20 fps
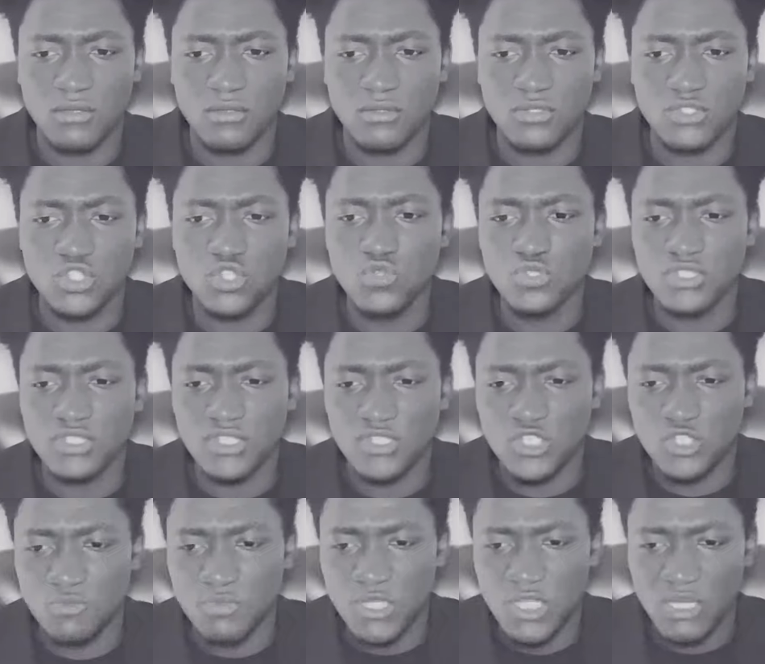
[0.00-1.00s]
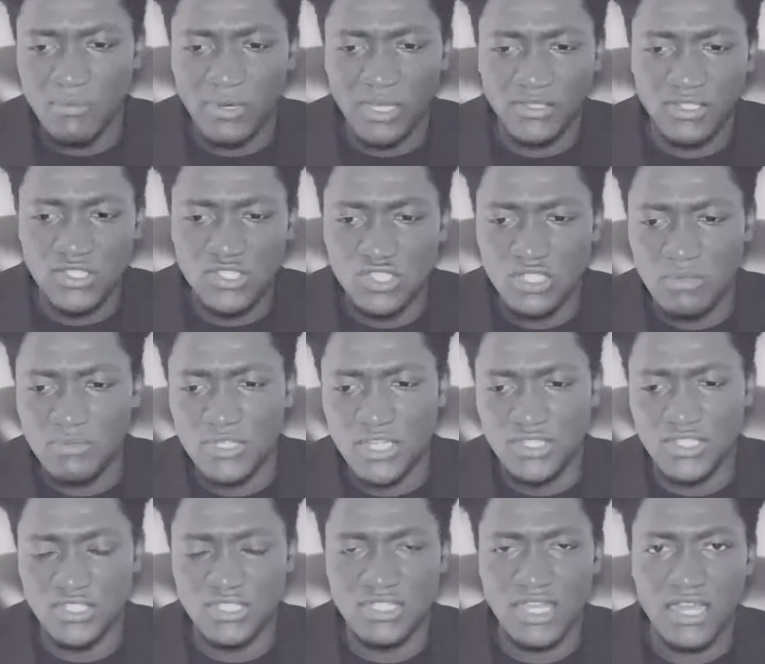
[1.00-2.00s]
choosing to speak about these
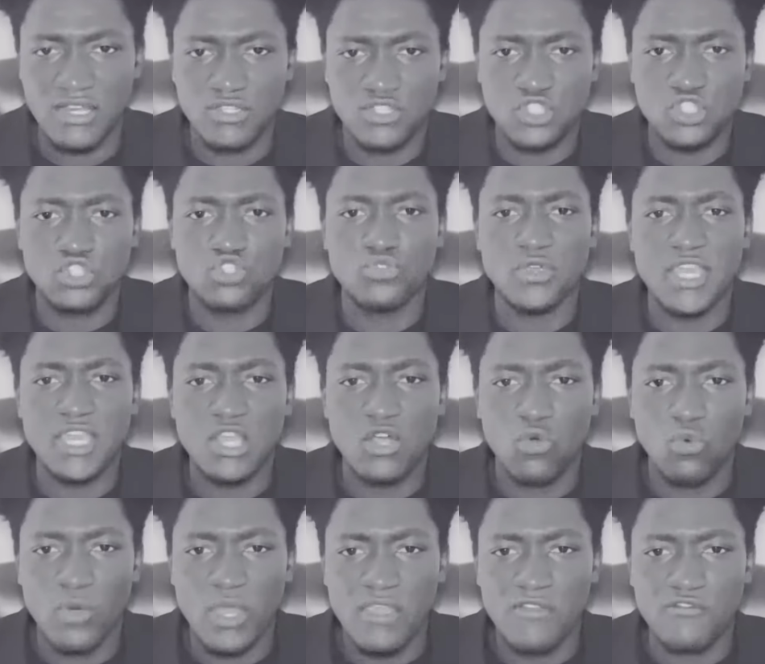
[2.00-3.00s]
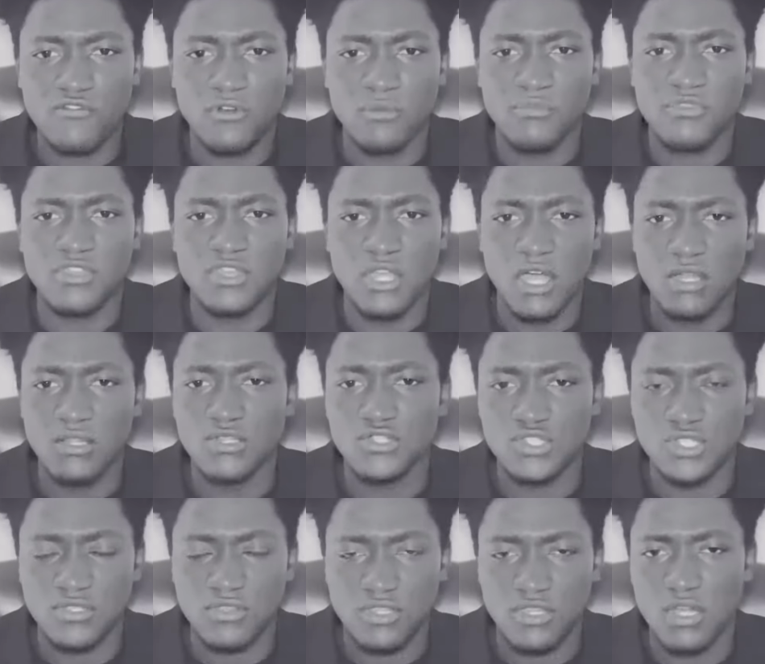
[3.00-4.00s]
subjects is not straying away from
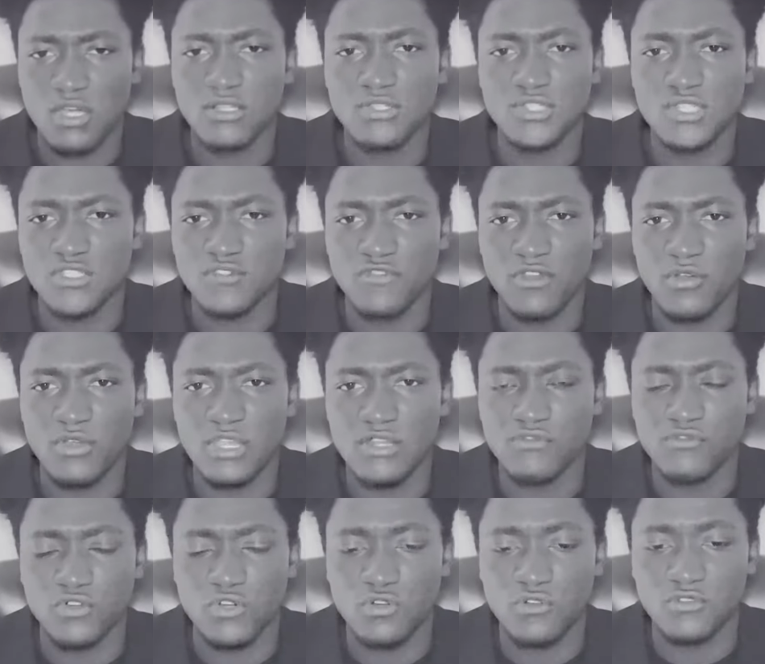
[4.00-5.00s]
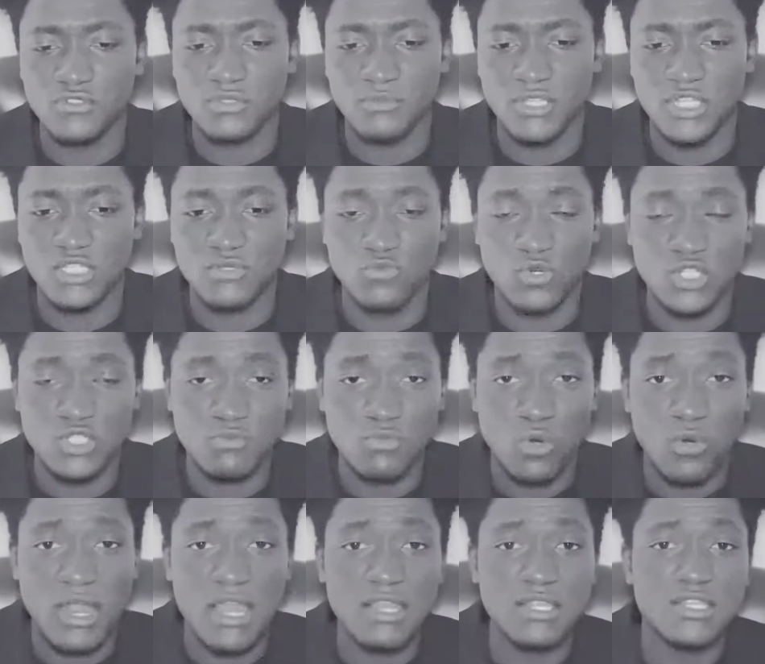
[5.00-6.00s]
theology. Theology is very involved because once
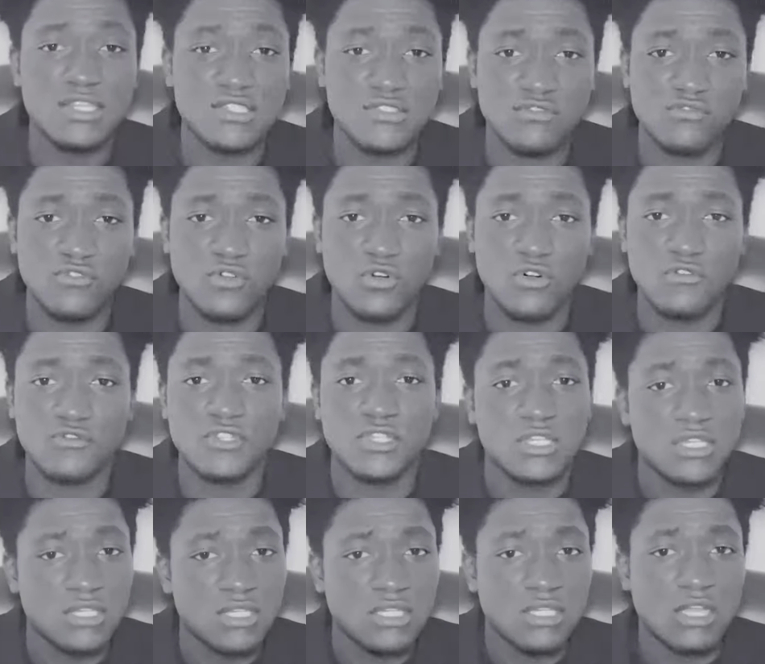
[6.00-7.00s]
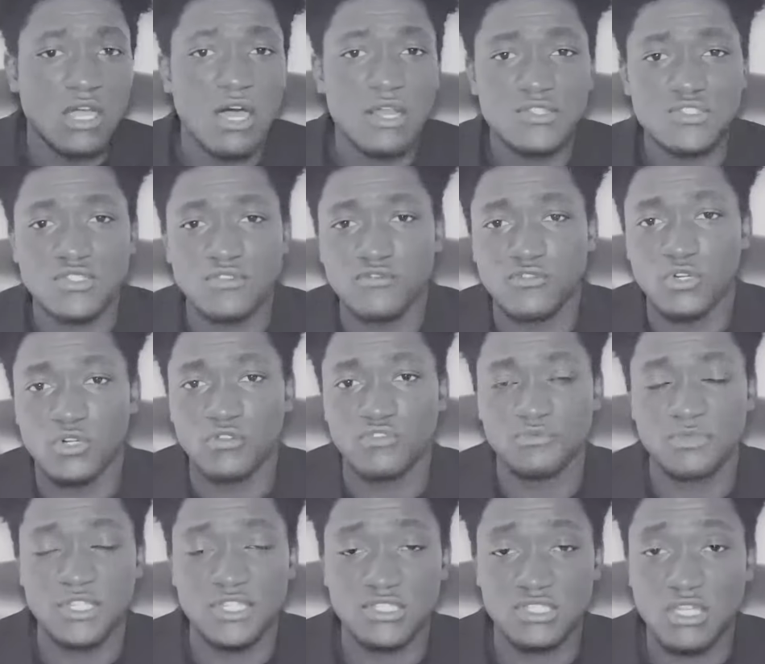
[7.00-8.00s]
morality is involved, God is involved
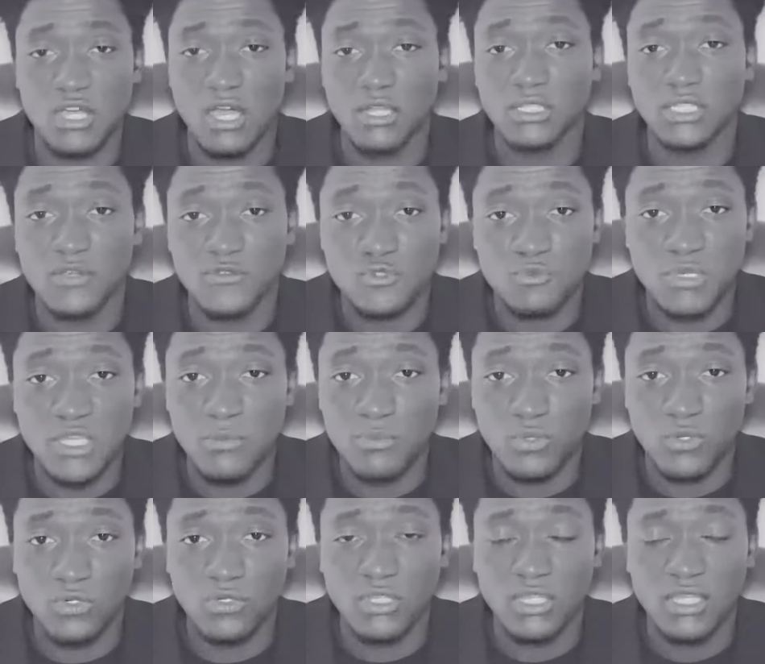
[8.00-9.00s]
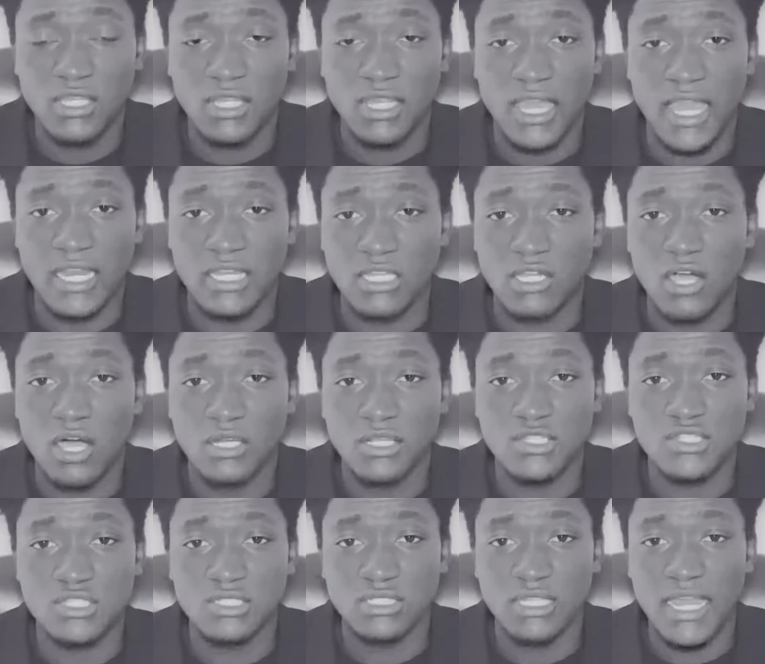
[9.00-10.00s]
because God loves people and God
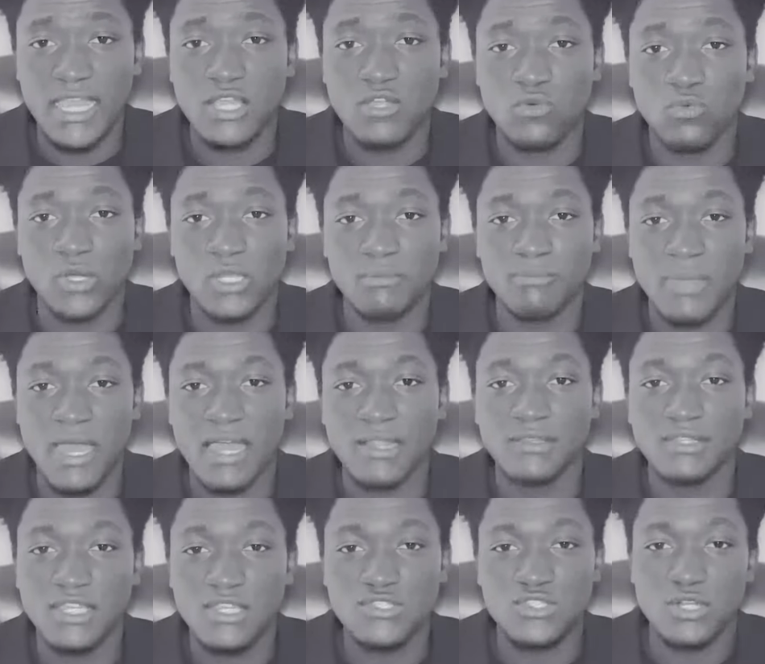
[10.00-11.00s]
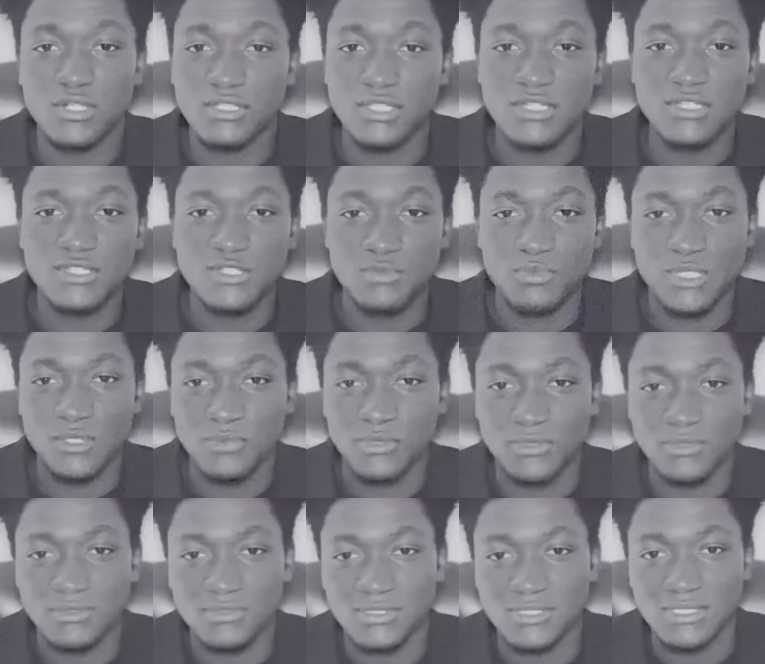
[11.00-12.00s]
doesn't like when bad things are done to
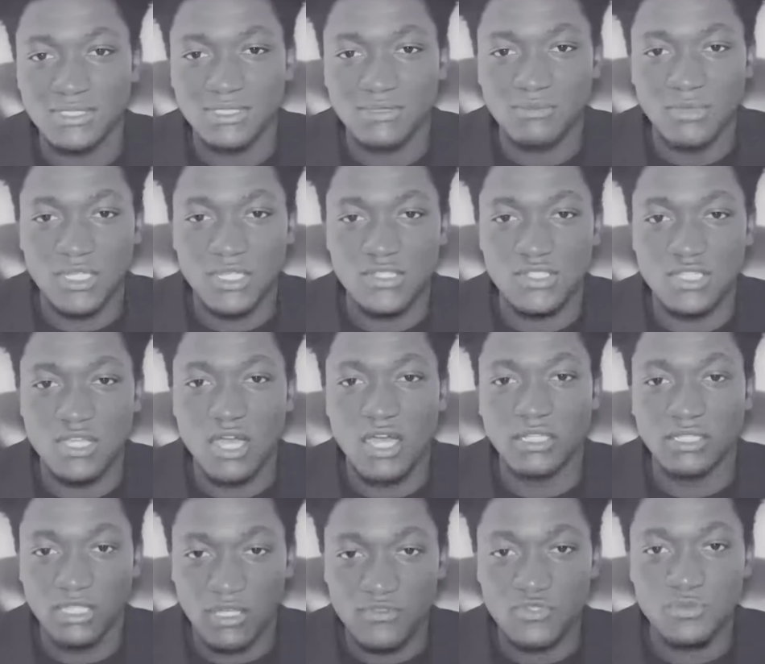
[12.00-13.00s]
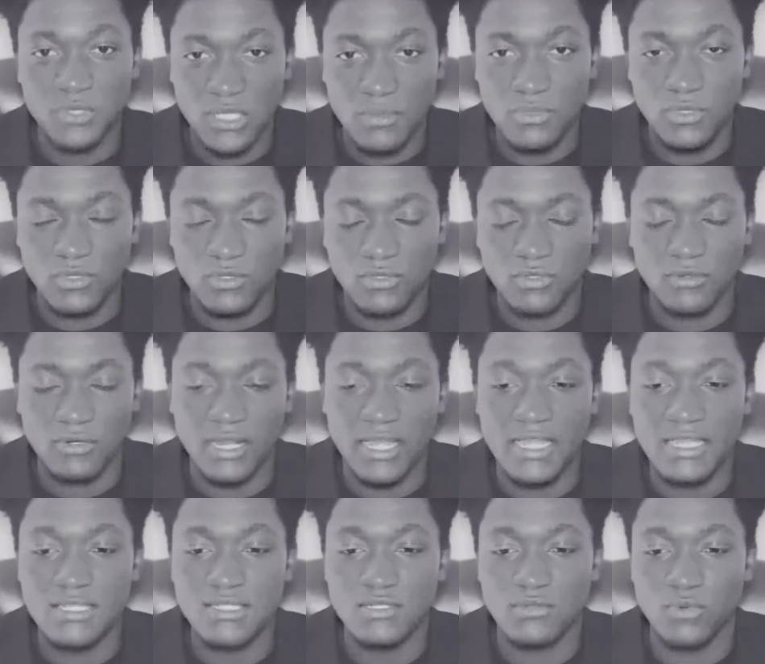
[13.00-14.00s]
people because God loves people, right?